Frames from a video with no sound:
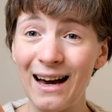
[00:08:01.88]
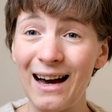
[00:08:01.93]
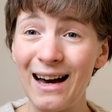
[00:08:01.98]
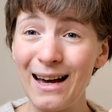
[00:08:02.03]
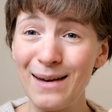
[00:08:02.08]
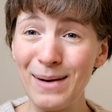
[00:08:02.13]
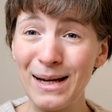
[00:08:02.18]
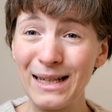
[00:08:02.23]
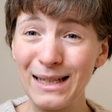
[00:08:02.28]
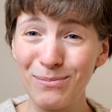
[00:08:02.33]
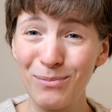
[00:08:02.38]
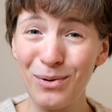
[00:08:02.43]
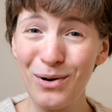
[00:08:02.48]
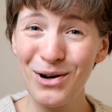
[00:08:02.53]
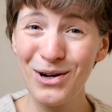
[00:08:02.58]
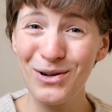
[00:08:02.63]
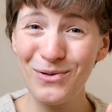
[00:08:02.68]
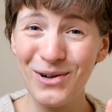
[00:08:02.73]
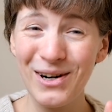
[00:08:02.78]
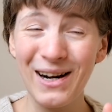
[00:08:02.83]
I'm at the
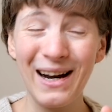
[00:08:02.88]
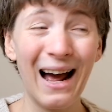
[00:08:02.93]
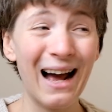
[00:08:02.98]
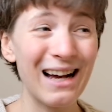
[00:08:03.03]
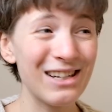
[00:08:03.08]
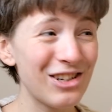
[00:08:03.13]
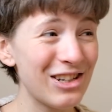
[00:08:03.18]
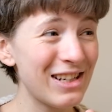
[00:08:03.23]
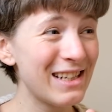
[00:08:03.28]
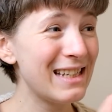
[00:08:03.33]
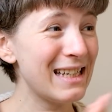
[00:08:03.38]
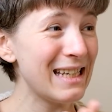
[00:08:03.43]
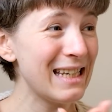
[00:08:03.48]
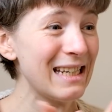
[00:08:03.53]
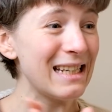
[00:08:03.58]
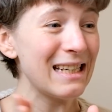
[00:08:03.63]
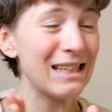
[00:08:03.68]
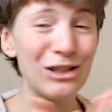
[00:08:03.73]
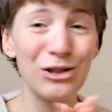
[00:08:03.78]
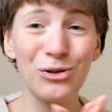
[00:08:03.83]
point where I actually
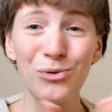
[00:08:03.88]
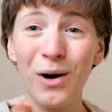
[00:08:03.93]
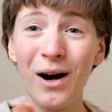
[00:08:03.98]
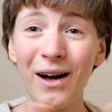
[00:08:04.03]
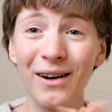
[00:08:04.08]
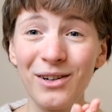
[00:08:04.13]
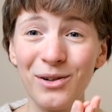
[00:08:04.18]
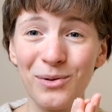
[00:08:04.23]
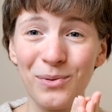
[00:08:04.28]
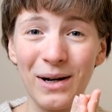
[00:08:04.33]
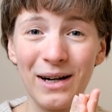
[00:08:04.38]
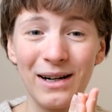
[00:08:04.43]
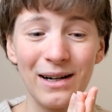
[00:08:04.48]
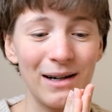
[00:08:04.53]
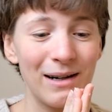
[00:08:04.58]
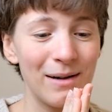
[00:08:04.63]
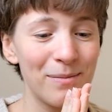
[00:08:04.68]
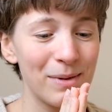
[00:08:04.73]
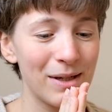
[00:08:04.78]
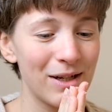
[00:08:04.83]
need new
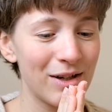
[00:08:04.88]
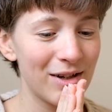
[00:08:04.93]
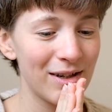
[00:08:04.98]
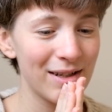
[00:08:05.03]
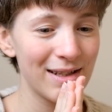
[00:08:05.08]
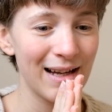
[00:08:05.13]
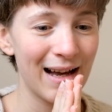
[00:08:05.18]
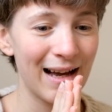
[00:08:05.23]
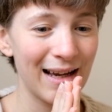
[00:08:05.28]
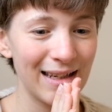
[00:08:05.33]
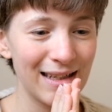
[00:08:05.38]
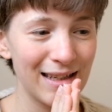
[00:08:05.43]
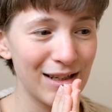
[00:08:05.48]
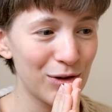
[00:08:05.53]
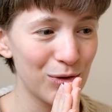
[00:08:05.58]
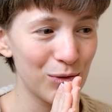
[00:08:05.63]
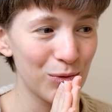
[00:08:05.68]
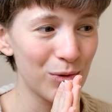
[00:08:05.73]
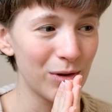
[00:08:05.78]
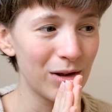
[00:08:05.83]
underwear because I need
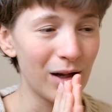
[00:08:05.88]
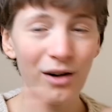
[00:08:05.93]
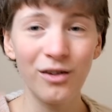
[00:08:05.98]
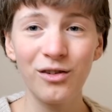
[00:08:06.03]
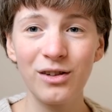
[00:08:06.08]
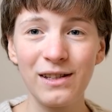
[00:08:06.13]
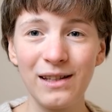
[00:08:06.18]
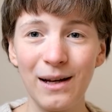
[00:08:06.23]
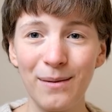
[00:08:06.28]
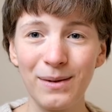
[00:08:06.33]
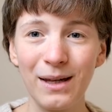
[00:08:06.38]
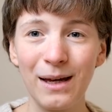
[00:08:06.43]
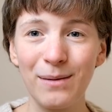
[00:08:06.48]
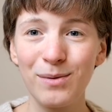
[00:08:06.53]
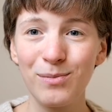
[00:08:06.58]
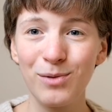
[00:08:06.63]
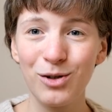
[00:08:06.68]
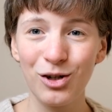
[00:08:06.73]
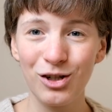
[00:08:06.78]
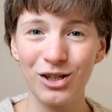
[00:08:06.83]
to do laundry sometimes
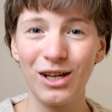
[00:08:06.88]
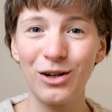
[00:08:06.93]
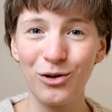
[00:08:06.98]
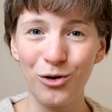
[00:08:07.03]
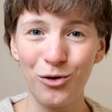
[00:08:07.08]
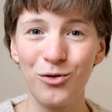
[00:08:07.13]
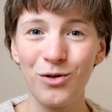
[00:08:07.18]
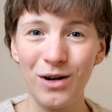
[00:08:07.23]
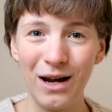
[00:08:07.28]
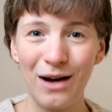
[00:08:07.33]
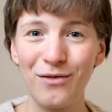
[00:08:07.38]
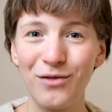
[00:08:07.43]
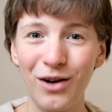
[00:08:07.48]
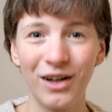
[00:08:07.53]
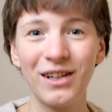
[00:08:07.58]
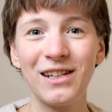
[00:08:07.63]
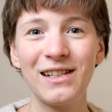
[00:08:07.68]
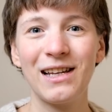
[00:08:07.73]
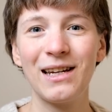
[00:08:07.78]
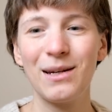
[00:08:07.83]
because I don't have
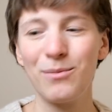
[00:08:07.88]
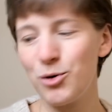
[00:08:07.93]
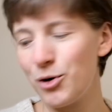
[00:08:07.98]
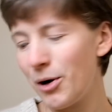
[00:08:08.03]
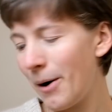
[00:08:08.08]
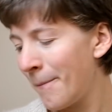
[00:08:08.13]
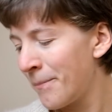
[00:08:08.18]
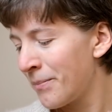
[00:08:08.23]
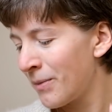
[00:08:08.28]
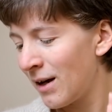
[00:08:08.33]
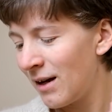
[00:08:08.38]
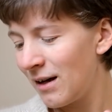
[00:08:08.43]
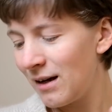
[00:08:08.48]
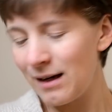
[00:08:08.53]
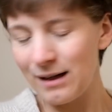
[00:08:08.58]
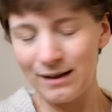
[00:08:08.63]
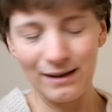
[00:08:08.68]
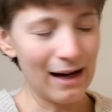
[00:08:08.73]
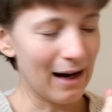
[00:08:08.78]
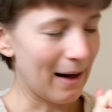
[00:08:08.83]
undies anymore.
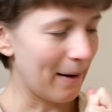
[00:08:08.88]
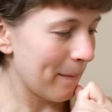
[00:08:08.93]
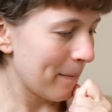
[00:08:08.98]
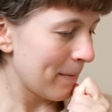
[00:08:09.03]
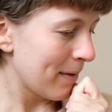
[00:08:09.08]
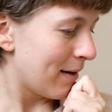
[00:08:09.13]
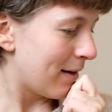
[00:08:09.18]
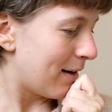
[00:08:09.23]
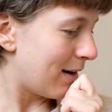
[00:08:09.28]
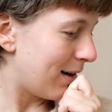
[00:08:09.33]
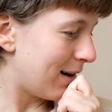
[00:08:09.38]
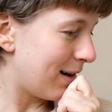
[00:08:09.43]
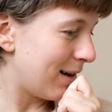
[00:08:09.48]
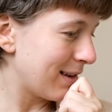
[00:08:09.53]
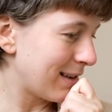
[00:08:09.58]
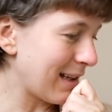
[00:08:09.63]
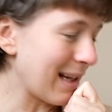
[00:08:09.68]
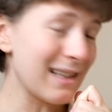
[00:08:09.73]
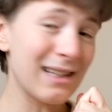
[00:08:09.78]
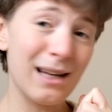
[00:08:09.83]
Yeah,
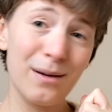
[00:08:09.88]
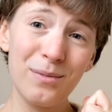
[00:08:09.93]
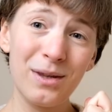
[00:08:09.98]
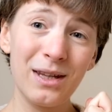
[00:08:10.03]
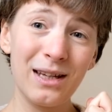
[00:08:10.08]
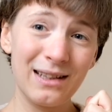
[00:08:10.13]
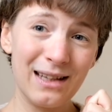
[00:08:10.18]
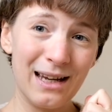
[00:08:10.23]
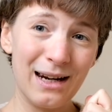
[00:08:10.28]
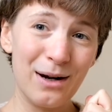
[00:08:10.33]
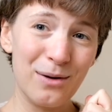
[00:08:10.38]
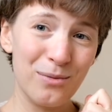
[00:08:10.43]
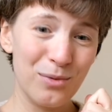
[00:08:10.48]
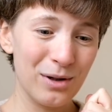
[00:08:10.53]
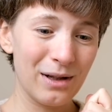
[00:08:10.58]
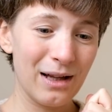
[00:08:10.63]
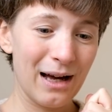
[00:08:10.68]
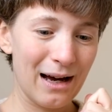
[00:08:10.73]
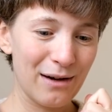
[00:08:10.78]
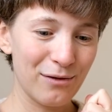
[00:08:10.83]
that's something that I
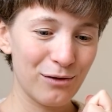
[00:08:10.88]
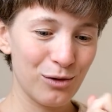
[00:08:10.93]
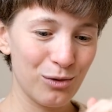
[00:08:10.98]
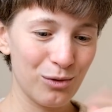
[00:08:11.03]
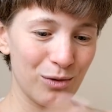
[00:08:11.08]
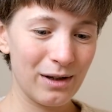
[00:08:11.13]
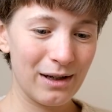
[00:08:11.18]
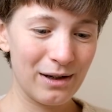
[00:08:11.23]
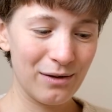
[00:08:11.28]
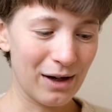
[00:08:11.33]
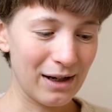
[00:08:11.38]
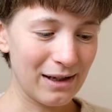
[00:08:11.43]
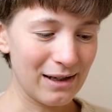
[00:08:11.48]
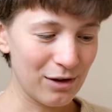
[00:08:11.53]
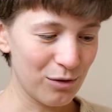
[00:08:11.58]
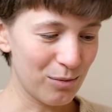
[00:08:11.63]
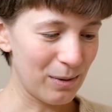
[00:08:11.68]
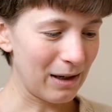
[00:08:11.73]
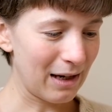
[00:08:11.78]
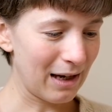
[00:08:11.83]
will have to invite
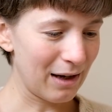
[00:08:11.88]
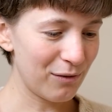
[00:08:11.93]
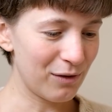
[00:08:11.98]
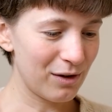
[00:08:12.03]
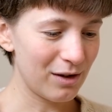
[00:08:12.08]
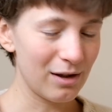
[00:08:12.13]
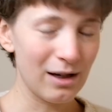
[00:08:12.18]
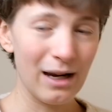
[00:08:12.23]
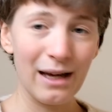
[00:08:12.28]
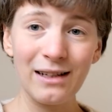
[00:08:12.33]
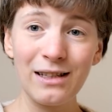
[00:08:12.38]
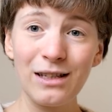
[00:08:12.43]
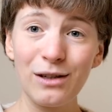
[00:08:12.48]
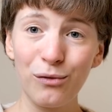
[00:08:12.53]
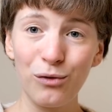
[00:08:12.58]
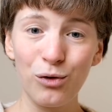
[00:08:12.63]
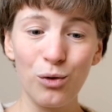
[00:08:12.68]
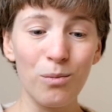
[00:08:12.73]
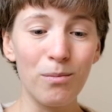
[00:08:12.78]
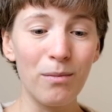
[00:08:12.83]
into my life in the next
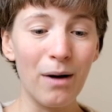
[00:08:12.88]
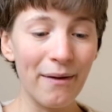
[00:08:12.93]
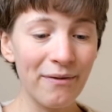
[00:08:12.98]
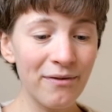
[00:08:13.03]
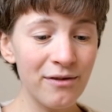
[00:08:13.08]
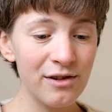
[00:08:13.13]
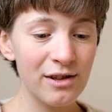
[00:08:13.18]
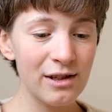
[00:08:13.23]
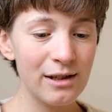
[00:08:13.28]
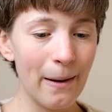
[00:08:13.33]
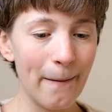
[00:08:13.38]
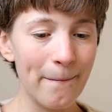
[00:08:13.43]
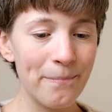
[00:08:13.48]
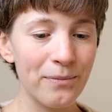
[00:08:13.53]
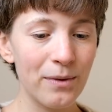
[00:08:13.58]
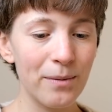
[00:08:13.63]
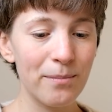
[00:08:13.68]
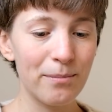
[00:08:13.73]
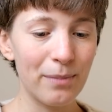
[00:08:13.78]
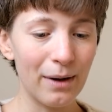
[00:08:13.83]
few months.
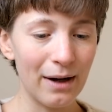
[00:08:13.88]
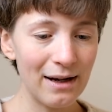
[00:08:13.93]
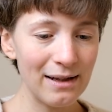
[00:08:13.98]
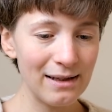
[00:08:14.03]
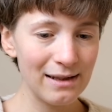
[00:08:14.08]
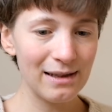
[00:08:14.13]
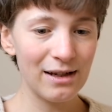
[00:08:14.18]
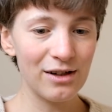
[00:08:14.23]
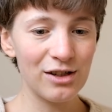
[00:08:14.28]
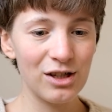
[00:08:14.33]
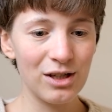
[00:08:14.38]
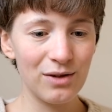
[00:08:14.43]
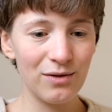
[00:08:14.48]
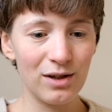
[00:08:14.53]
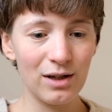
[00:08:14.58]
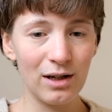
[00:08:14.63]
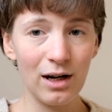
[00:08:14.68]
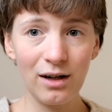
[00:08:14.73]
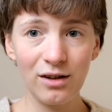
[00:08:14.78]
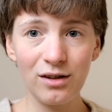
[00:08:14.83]
But there's even
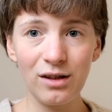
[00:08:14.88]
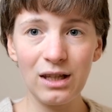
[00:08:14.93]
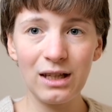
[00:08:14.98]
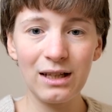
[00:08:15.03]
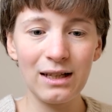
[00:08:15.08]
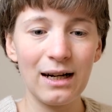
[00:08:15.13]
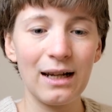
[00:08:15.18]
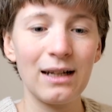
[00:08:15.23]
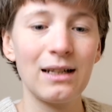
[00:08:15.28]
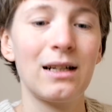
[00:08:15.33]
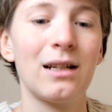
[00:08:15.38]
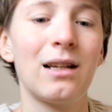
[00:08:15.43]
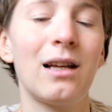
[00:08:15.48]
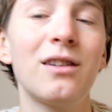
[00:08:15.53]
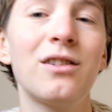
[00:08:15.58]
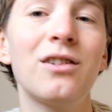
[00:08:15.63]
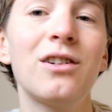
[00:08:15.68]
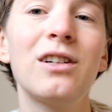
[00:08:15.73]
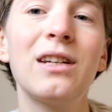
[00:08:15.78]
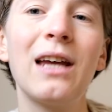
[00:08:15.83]
another thing that I
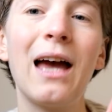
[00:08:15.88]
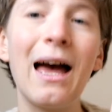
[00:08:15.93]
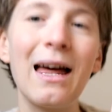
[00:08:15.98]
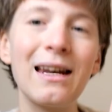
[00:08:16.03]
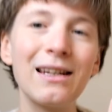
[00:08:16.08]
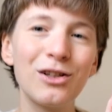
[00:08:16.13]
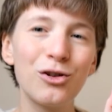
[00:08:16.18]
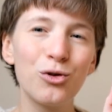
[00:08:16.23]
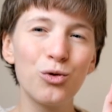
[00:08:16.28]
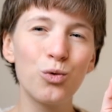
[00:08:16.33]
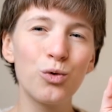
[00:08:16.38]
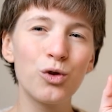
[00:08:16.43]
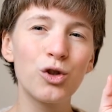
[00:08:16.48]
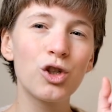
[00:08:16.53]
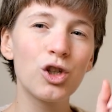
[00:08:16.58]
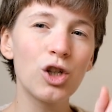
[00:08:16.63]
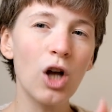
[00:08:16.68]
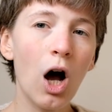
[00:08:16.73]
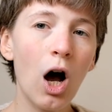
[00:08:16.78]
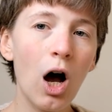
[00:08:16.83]
decluttered, and you
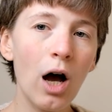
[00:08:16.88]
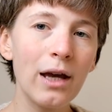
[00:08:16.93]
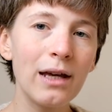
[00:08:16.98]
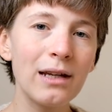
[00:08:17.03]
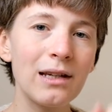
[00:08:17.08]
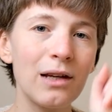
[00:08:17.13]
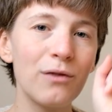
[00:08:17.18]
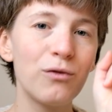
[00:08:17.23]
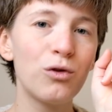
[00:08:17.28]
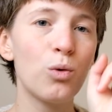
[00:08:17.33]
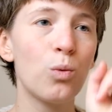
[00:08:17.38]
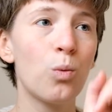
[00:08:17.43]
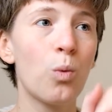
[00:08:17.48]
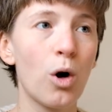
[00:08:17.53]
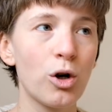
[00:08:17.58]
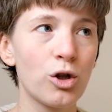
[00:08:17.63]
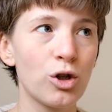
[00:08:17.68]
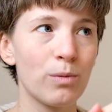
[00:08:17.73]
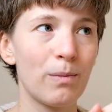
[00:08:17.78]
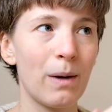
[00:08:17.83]
saw it if you
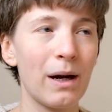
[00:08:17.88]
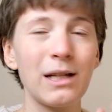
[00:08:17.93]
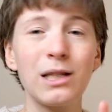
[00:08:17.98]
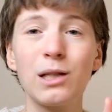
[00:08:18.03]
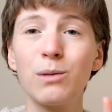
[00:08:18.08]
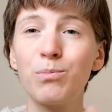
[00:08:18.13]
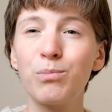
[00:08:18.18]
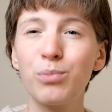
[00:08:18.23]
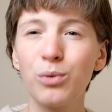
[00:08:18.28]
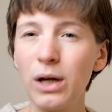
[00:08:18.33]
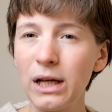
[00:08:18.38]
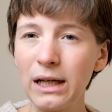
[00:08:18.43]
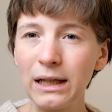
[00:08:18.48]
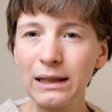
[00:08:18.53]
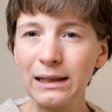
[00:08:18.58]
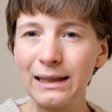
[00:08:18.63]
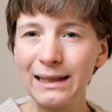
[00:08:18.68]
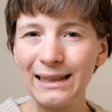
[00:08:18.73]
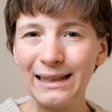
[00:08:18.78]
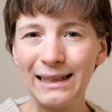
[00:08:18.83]
watch my spring
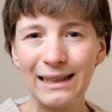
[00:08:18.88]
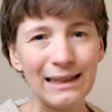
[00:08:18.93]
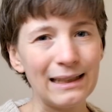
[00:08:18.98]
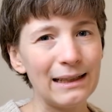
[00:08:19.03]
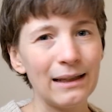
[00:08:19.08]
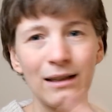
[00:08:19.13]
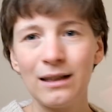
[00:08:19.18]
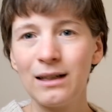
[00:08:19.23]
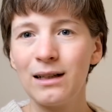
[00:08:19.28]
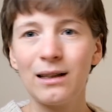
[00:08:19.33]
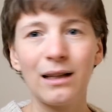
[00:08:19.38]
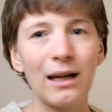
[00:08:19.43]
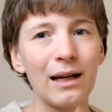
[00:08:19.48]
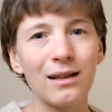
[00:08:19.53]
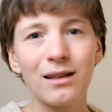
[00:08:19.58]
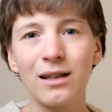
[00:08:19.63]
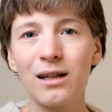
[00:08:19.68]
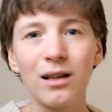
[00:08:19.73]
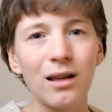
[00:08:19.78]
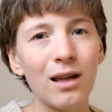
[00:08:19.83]
cleaning,
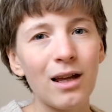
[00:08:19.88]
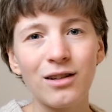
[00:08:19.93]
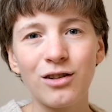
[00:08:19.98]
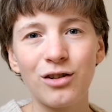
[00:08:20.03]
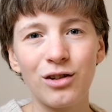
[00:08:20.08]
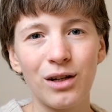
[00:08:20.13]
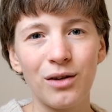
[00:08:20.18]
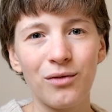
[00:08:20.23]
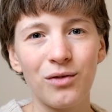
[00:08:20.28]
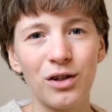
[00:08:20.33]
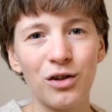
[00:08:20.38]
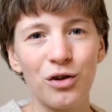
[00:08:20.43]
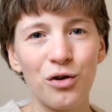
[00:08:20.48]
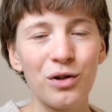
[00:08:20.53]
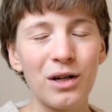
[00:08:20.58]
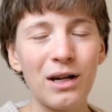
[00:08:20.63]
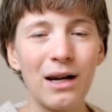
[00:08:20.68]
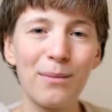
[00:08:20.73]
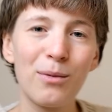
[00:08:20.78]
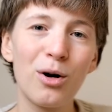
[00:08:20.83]
like decluttering video
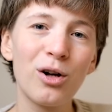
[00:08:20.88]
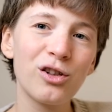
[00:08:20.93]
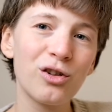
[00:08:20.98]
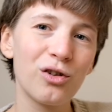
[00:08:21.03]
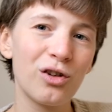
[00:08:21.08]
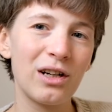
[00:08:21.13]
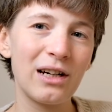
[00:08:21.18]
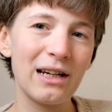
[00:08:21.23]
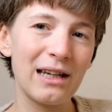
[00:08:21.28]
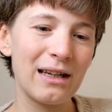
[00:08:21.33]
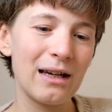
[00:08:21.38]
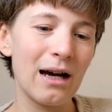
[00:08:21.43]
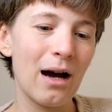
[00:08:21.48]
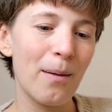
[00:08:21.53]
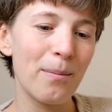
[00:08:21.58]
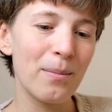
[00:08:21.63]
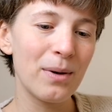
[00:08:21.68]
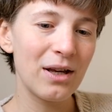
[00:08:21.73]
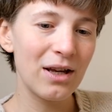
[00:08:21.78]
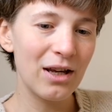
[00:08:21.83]
that I'm also gonna link
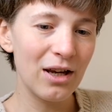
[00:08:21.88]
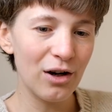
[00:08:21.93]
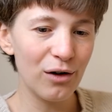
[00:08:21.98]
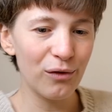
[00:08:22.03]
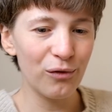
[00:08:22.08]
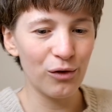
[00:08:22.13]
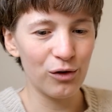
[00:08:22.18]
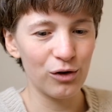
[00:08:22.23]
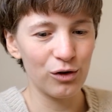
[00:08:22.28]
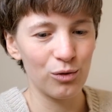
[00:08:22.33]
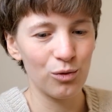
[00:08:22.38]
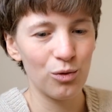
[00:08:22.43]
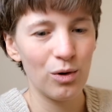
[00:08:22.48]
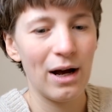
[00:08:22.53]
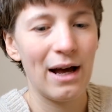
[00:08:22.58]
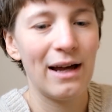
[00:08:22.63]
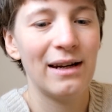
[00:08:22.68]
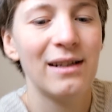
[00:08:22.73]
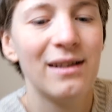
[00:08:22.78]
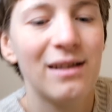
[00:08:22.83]
up here for you.
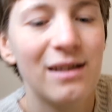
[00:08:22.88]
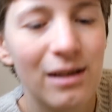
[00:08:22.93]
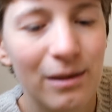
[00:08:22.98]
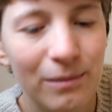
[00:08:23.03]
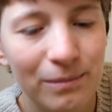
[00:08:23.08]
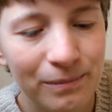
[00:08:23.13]
And it's